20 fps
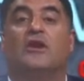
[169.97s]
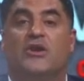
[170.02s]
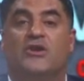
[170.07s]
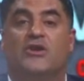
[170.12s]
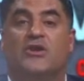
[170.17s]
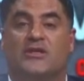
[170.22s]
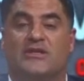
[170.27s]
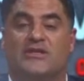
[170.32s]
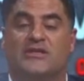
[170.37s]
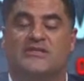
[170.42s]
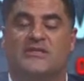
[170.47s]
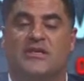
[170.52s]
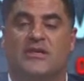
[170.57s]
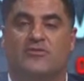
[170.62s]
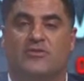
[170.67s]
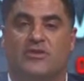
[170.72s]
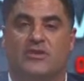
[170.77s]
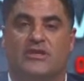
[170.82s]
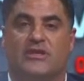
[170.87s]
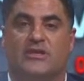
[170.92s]
Here, at least
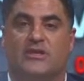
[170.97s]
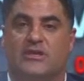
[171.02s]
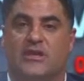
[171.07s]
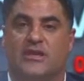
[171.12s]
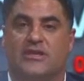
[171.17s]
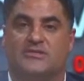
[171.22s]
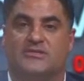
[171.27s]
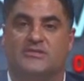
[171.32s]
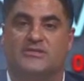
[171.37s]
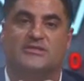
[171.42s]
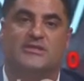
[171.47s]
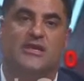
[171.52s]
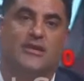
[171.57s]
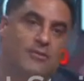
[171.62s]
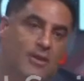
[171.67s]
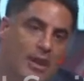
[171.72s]
Hillary Clinton gets to say,